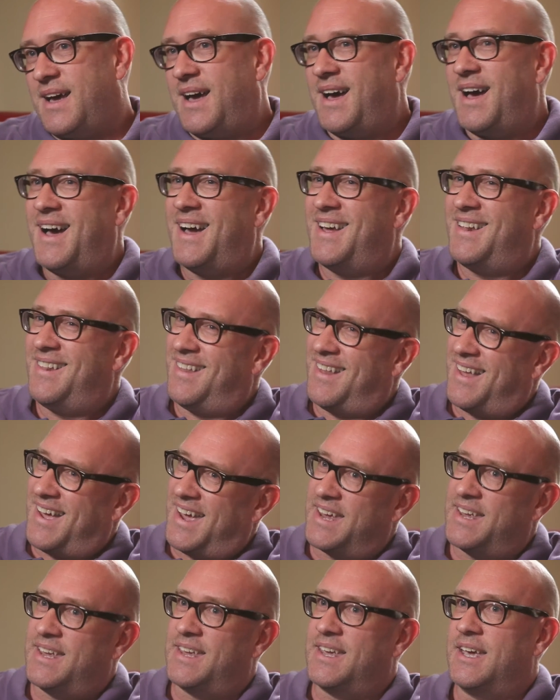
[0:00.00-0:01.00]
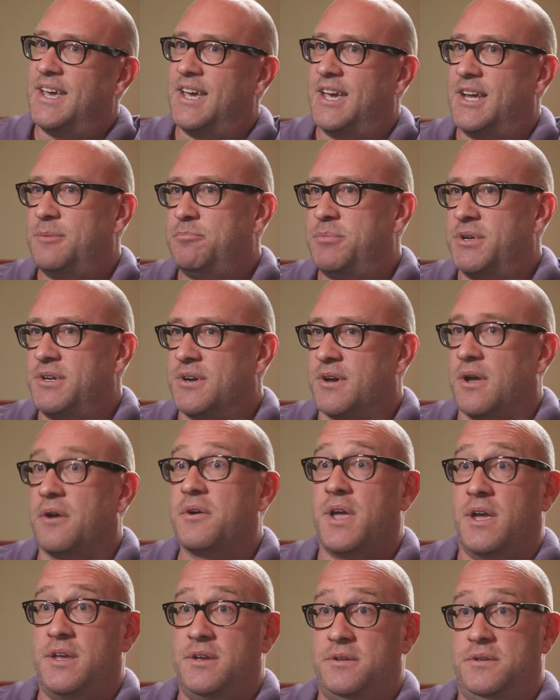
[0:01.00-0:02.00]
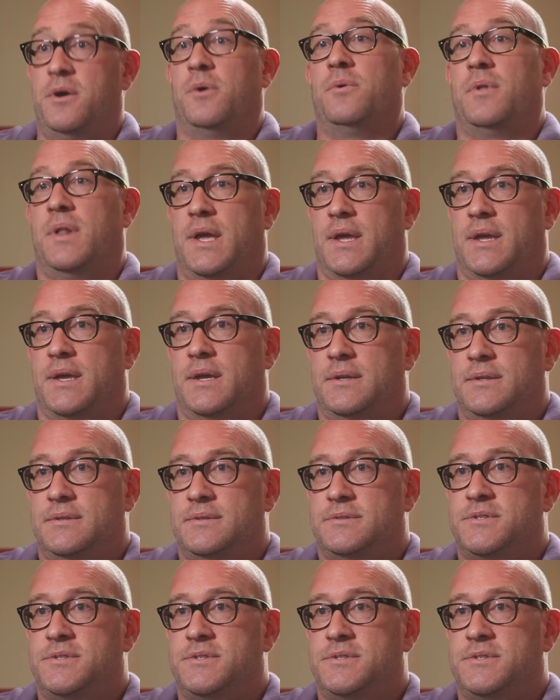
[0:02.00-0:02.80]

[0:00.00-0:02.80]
"I like it," but you're okay, you don't like it.